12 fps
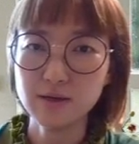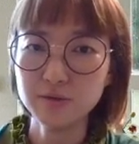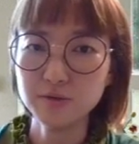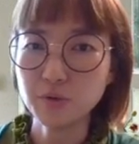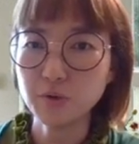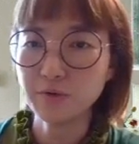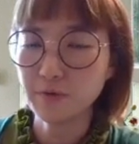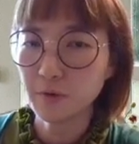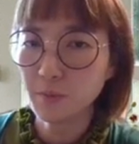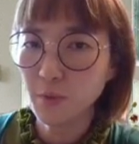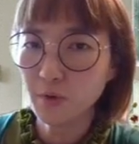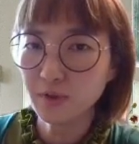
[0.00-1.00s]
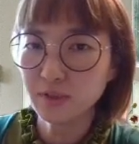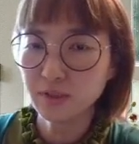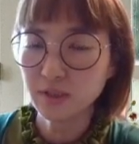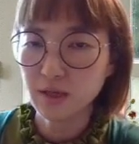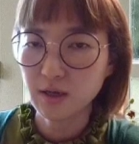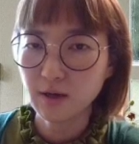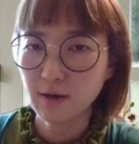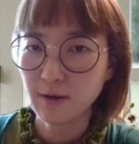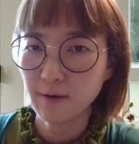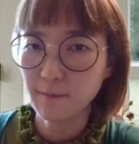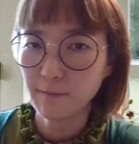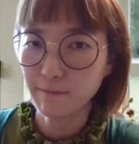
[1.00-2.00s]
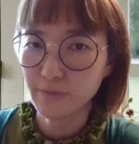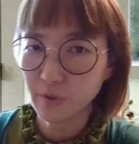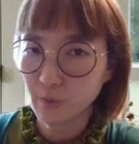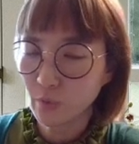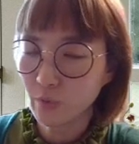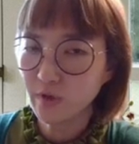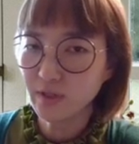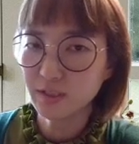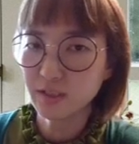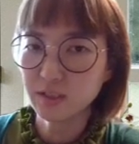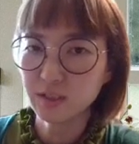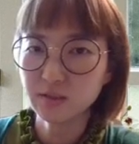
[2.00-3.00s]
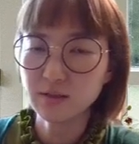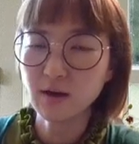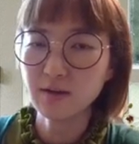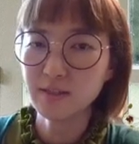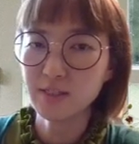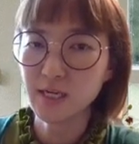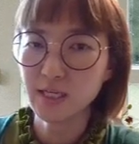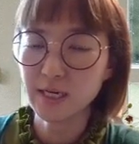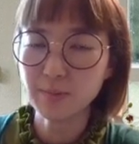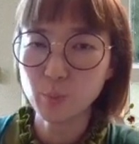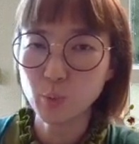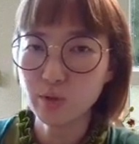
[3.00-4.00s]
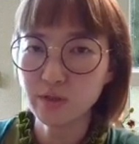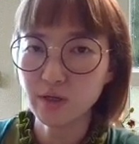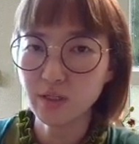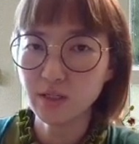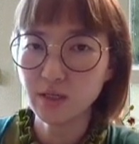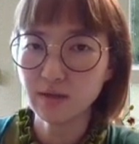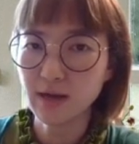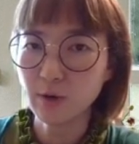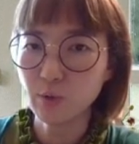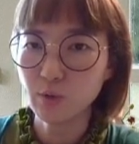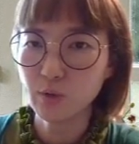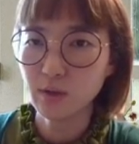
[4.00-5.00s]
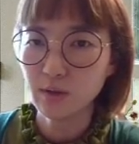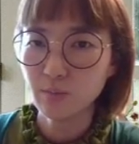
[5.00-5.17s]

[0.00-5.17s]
Yeah, so for both, the corner is not that important now.